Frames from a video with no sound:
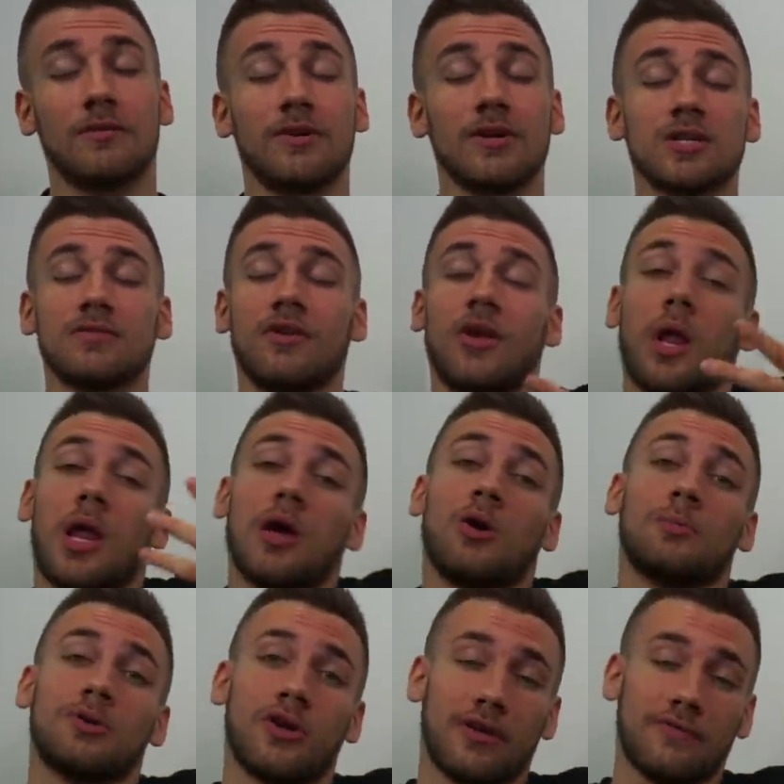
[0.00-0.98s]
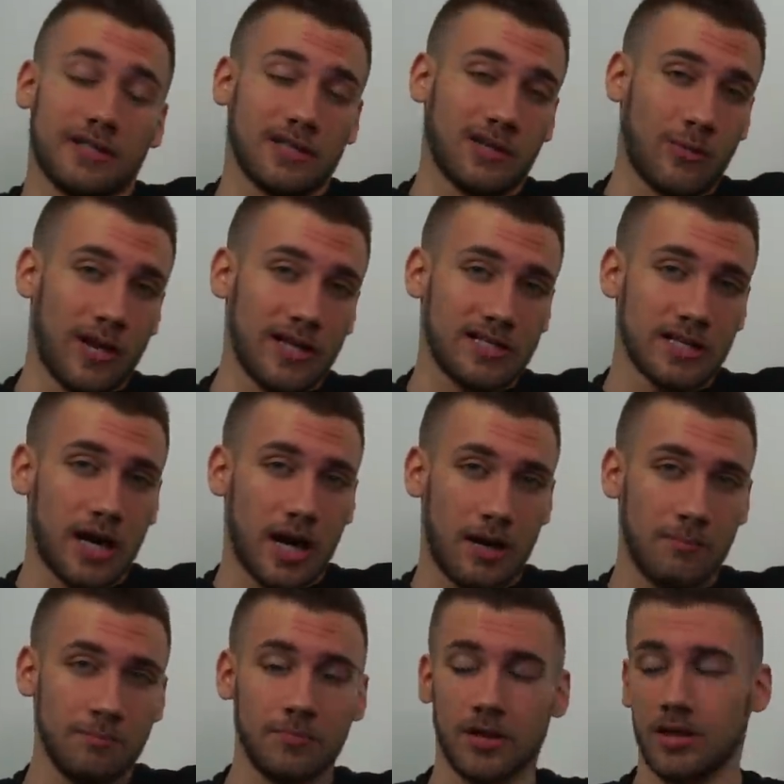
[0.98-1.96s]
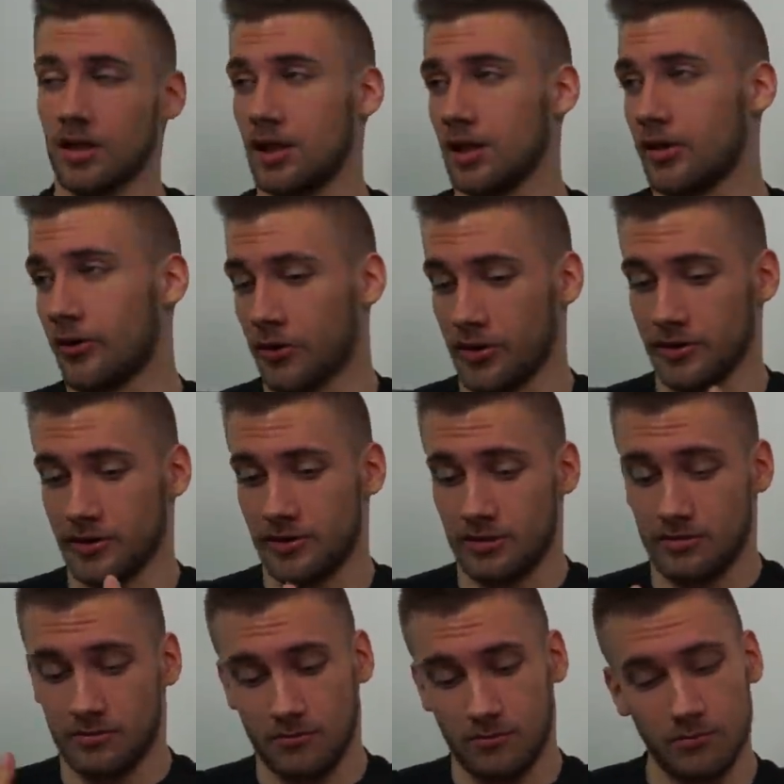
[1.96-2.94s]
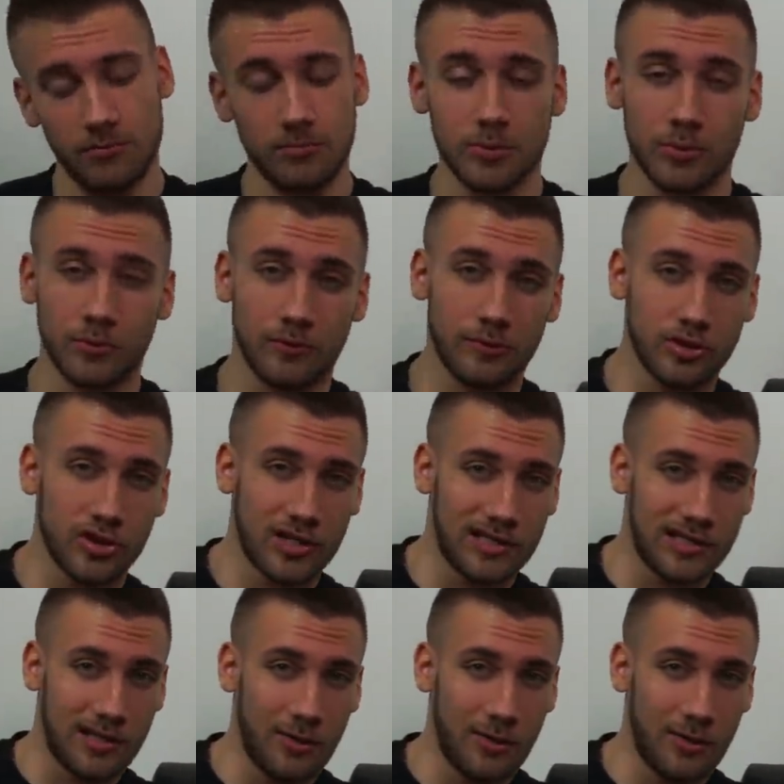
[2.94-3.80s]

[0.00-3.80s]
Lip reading: First of all, I hope you're having a great time here on this beautiful channel.